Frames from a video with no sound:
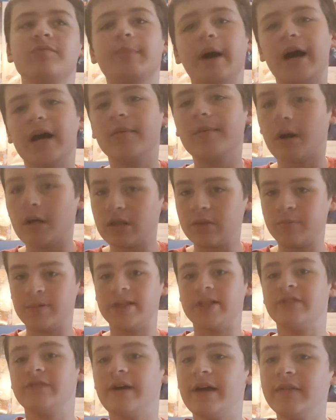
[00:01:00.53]
buy them on the
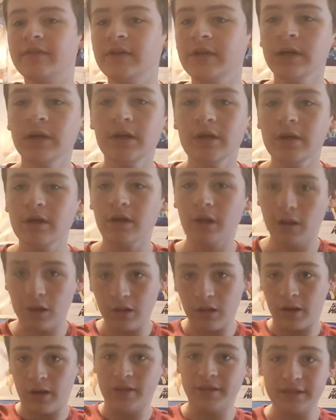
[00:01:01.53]
PS5,
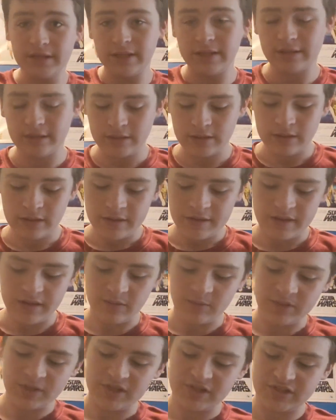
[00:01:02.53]
on the
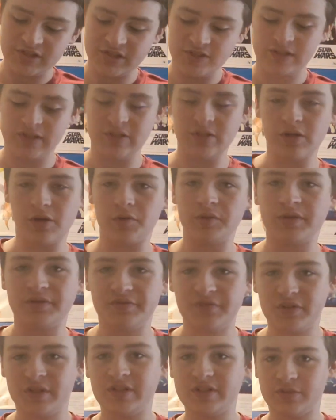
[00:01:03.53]
thing, but this is,
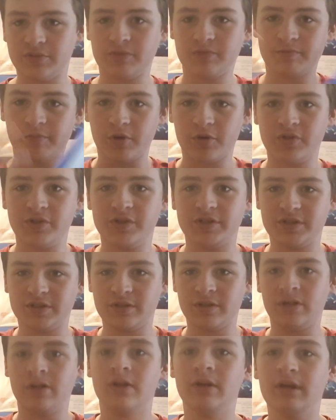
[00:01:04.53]
different because it was purchased